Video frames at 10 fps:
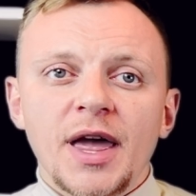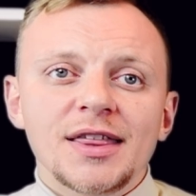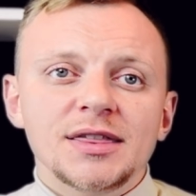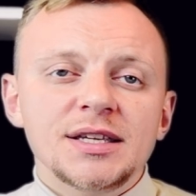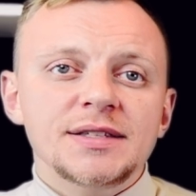
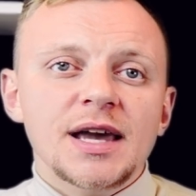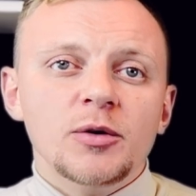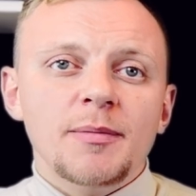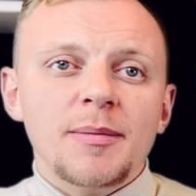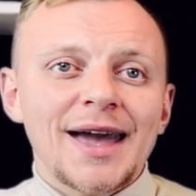This
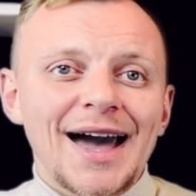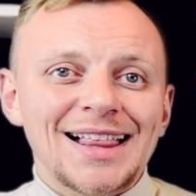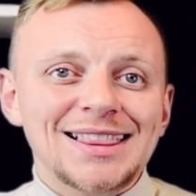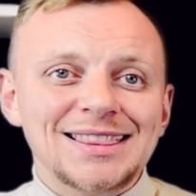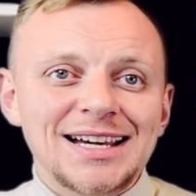sound may be a
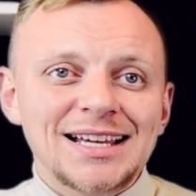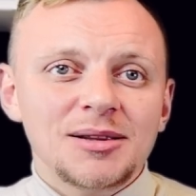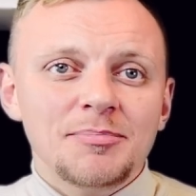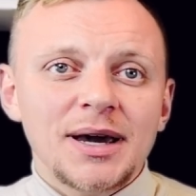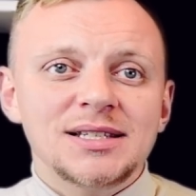little
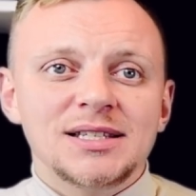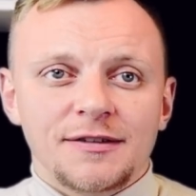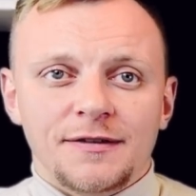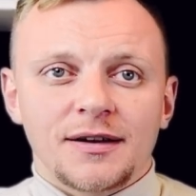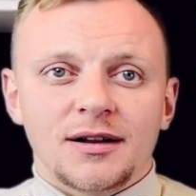bit
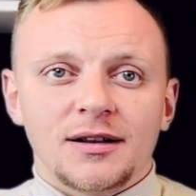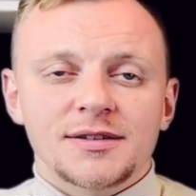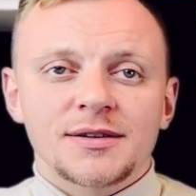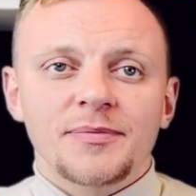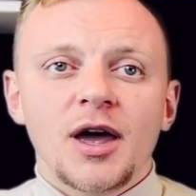
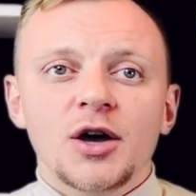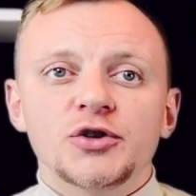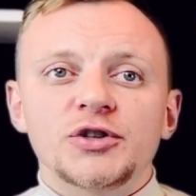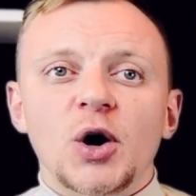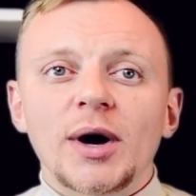difficult.
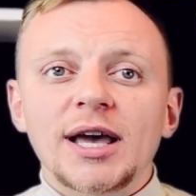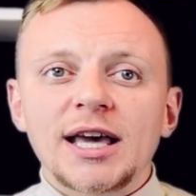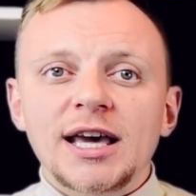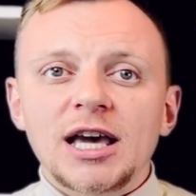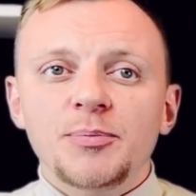So
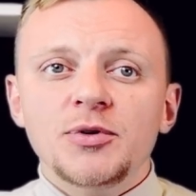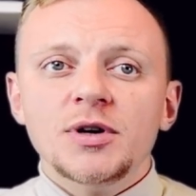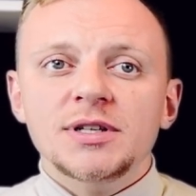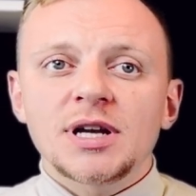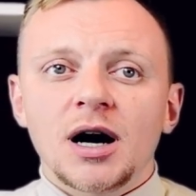keep your
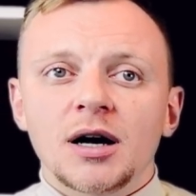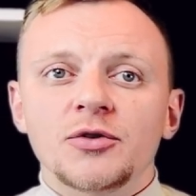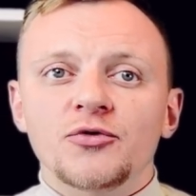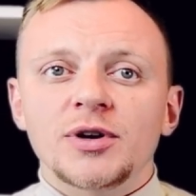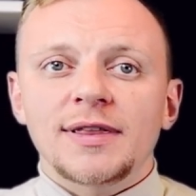tongue
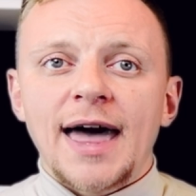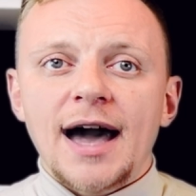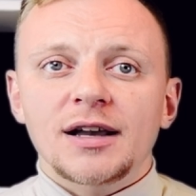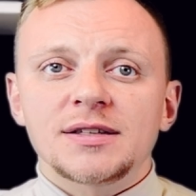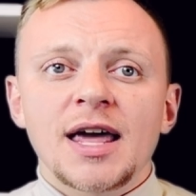
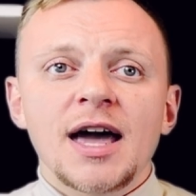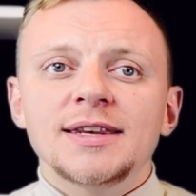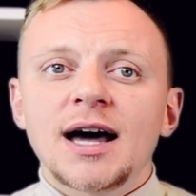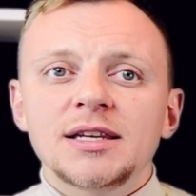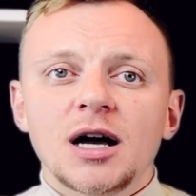relaxed,
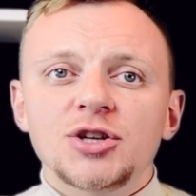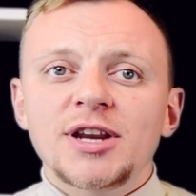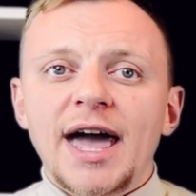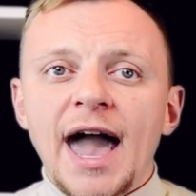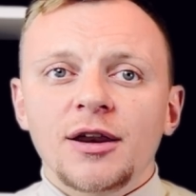not touching
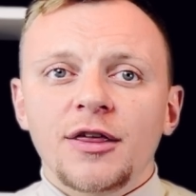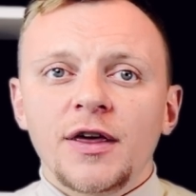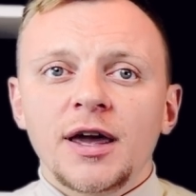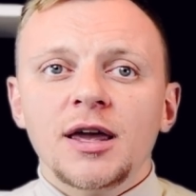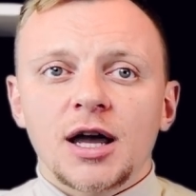
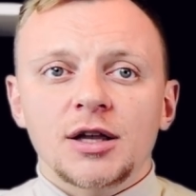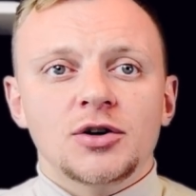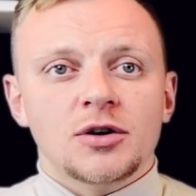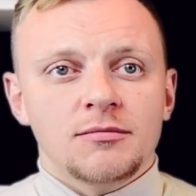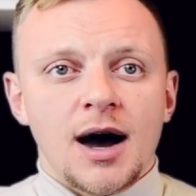anything in
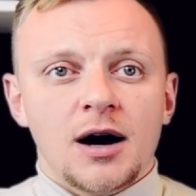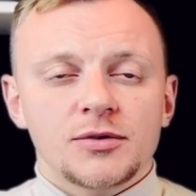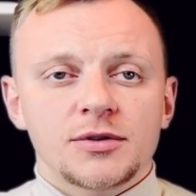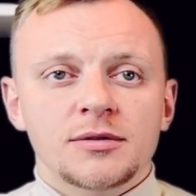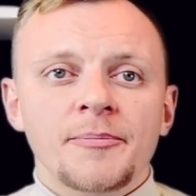your
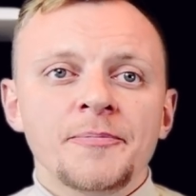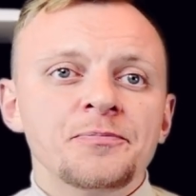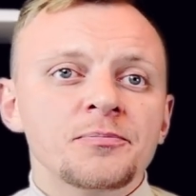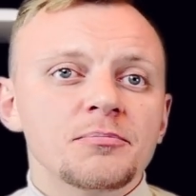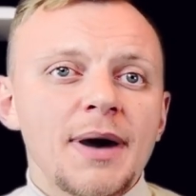mouth.
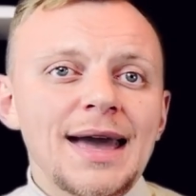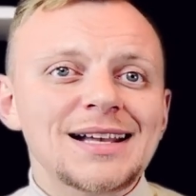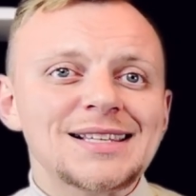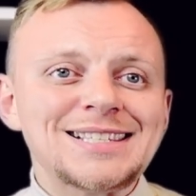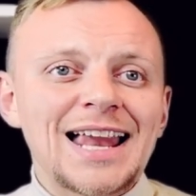Make
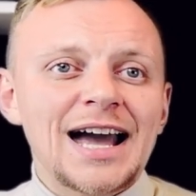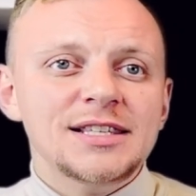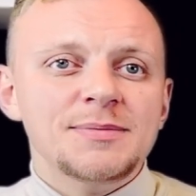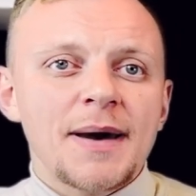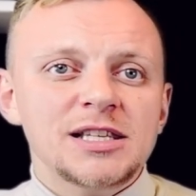a slight
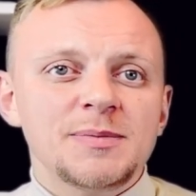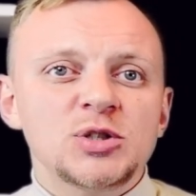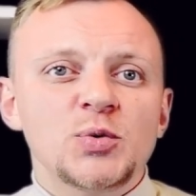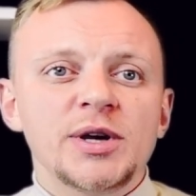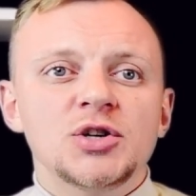space
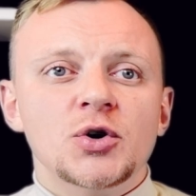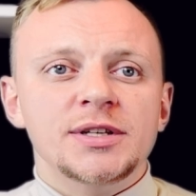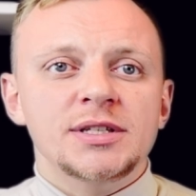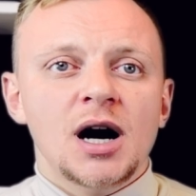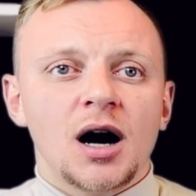between your
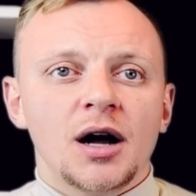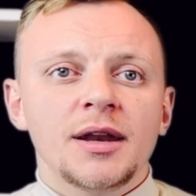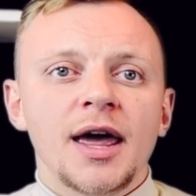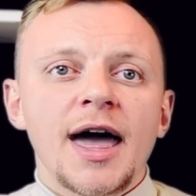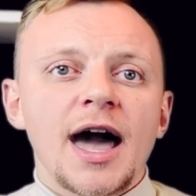tongue
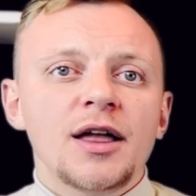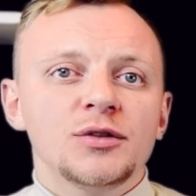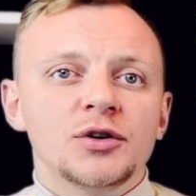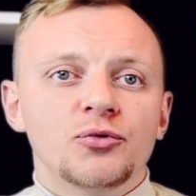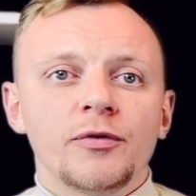and
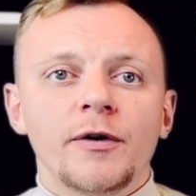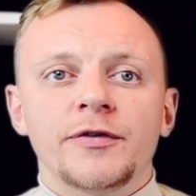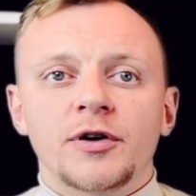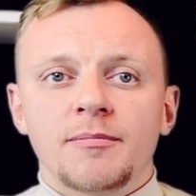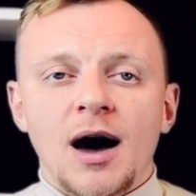the roof of
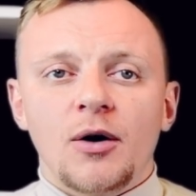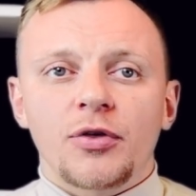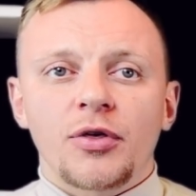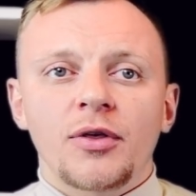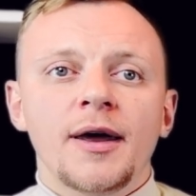your
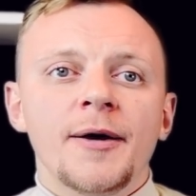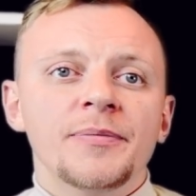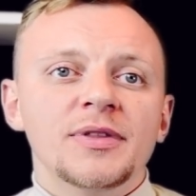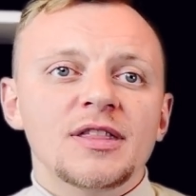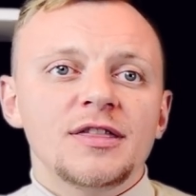mouth.
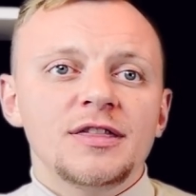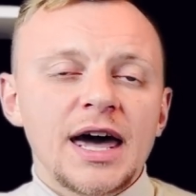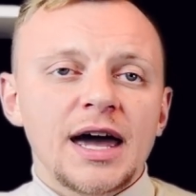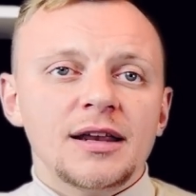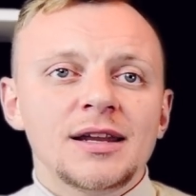
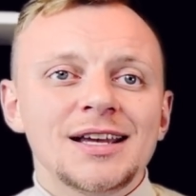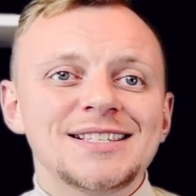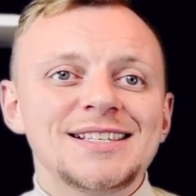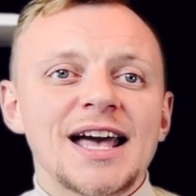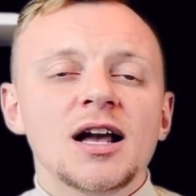Then
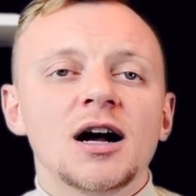say